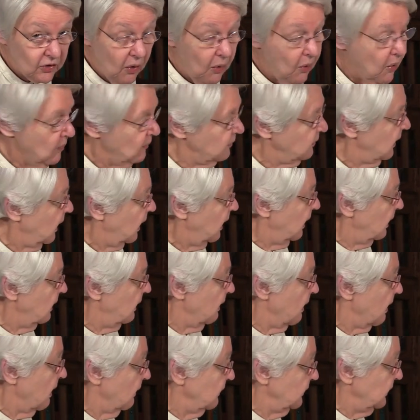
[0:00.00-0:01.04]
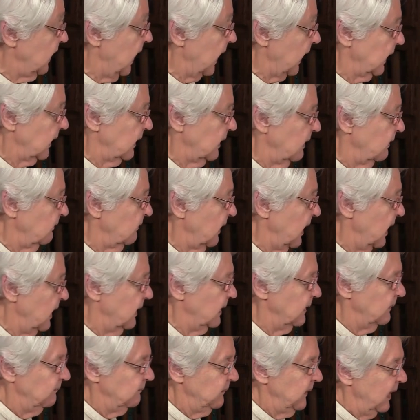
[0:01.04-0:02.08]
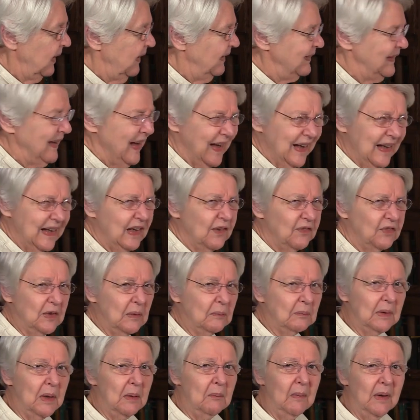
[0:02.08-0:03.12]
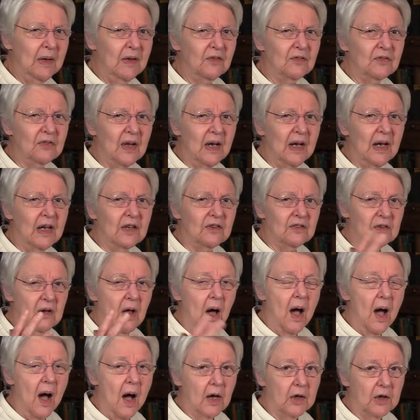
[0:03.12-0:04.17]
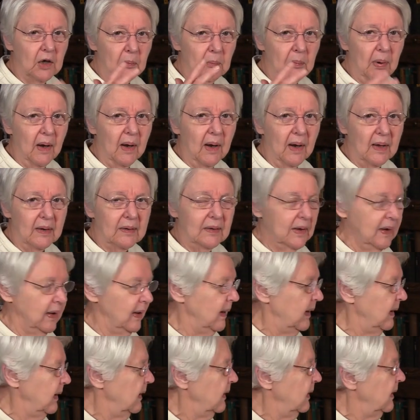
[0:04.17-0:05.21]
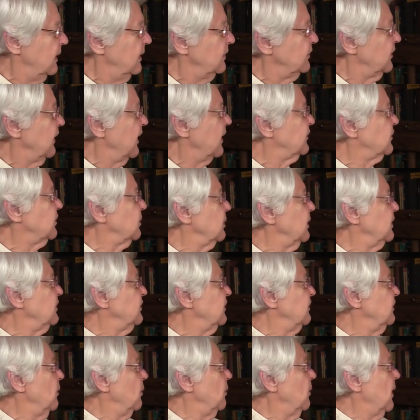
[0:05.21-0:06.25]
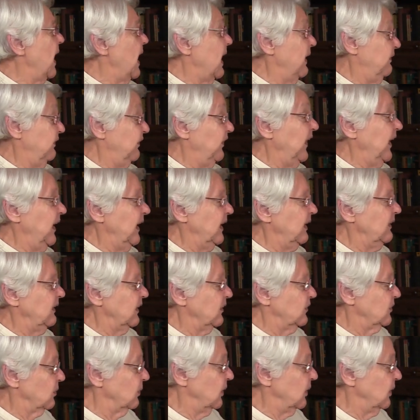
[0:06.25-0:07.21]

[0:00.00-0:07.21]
on uh, our And negative simply means that it's not occupied. So that's the reason, I think, that's the